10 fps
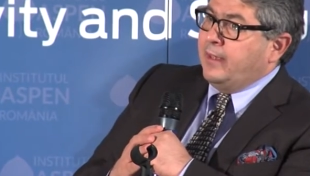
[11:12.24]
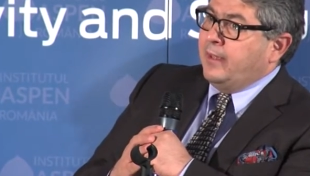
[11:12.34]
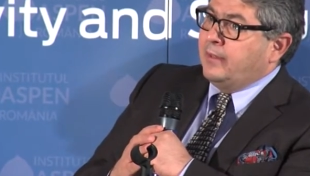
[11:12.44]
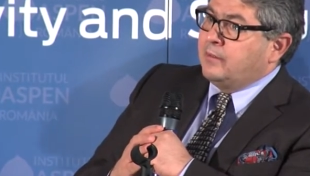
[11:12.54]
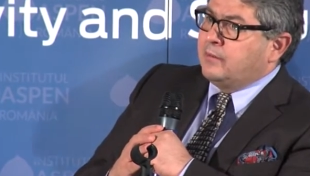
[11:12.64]

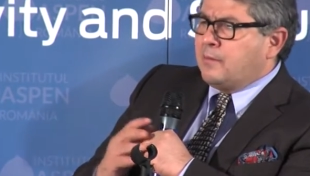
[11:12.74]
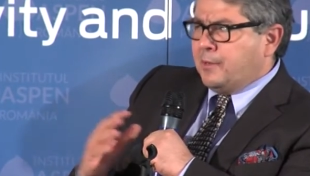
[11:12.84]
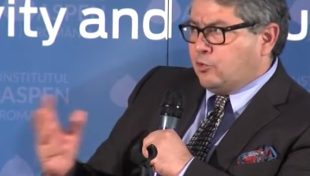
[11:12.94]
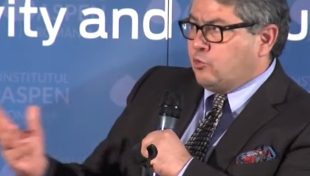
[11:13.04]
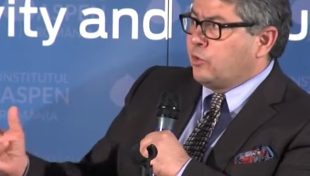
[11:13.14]
and a
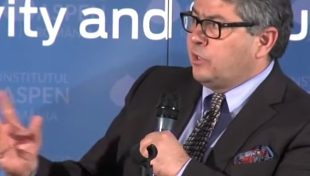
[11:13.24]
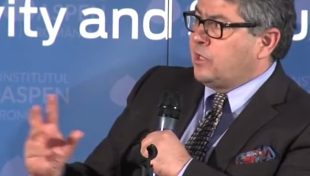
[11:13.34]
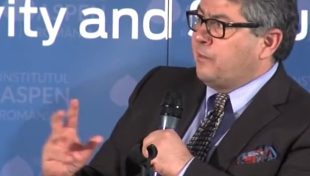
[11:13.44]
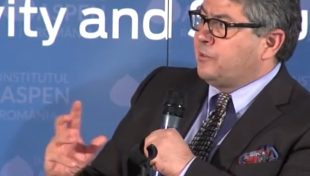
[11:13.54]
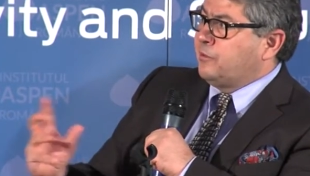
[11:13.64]
bit crony
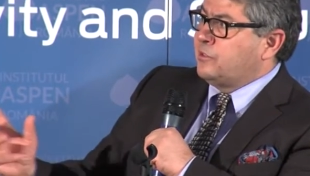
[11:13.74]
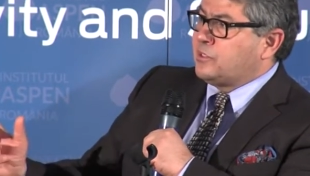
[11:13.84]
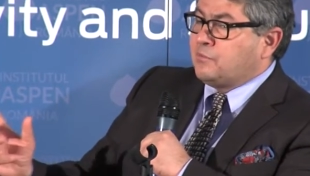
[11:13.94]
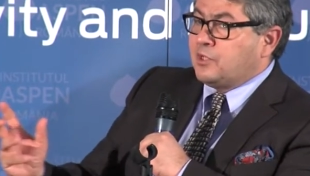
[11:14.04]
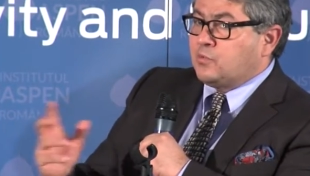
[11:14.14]

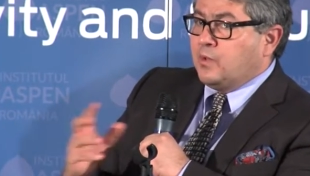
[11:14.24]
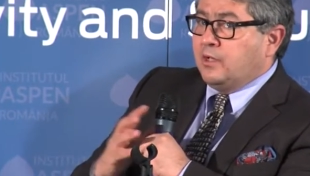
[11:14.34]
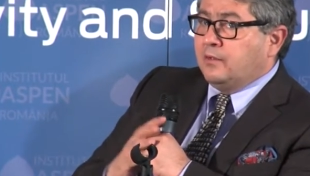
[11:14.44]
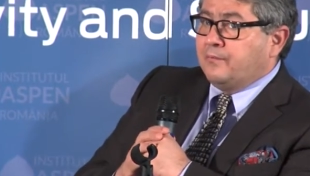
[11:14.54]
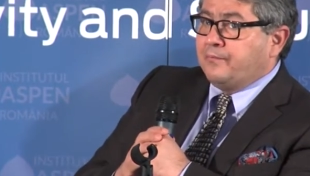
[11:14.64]
capitalism as
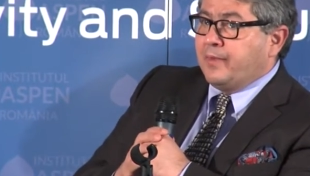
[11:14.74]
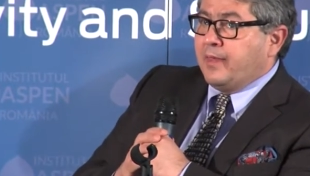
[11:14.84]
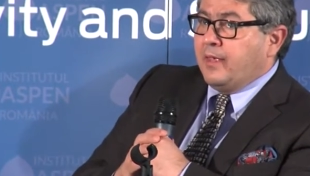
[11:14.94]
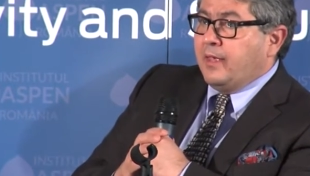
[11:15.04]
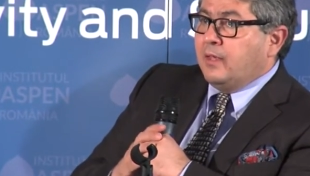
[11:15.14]
well,
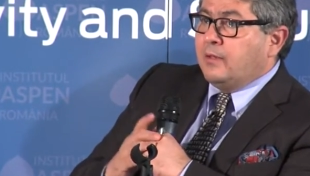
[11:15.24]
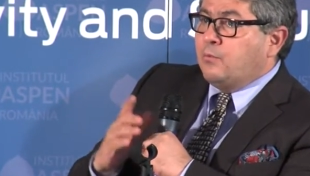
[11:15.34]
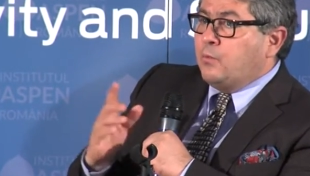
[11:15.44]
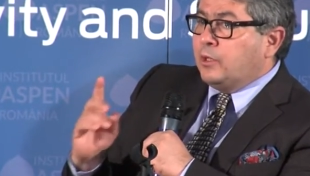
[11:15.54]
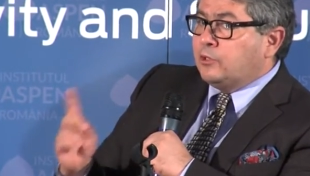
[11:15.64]

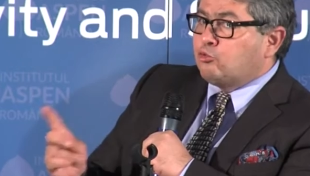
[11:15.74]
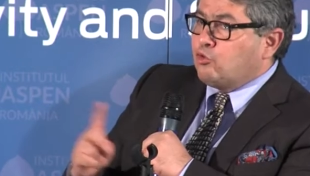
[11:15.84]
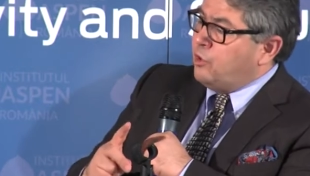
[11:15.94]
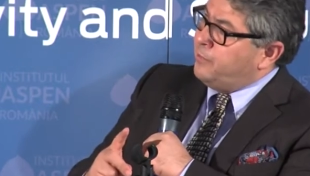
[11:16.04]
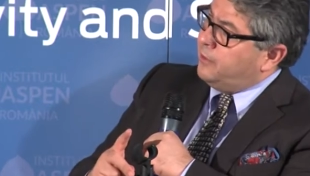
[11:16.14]
will
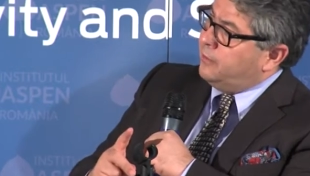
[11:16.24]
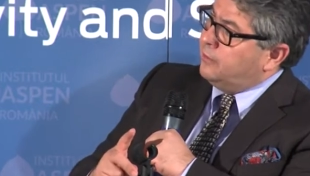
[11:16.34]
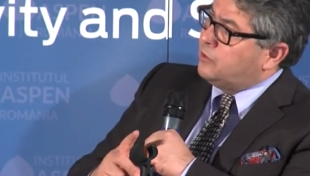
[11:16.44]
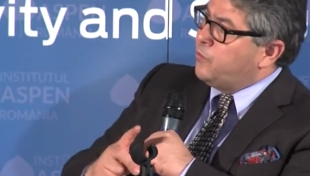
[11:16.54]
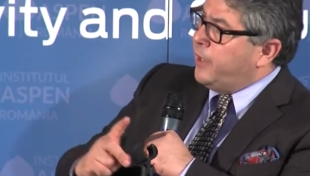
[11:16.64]

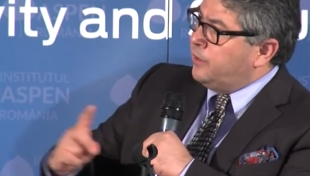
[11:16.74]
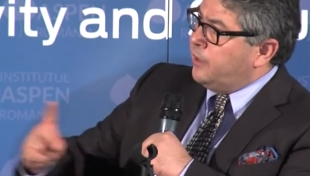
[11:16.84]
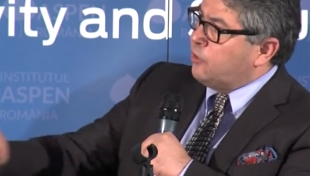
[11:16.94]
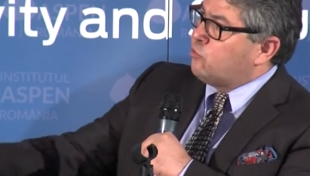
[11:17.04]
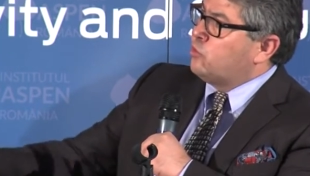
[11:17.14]
determine the way they
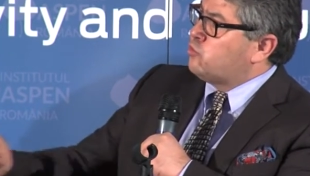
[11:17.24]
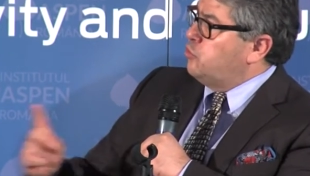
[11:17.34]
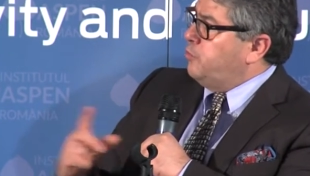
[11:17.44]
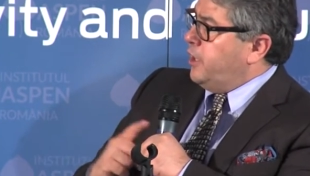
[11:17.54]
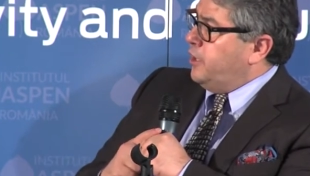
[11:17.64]
are
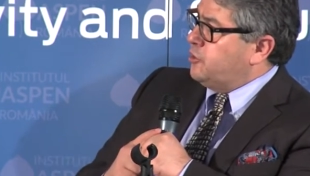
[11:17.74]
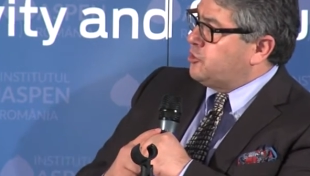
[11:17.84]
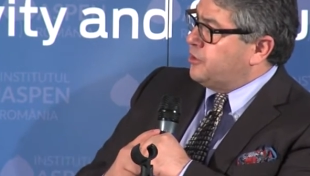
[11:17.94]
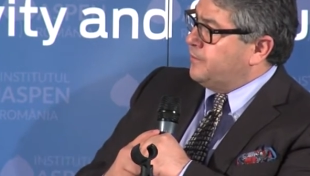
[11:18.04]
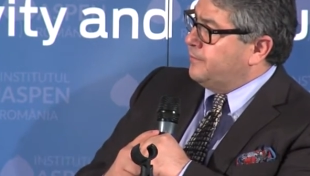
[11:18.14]
consuming
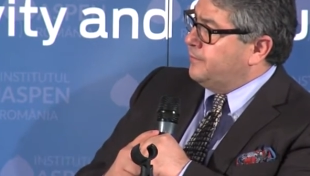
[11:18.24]
energy,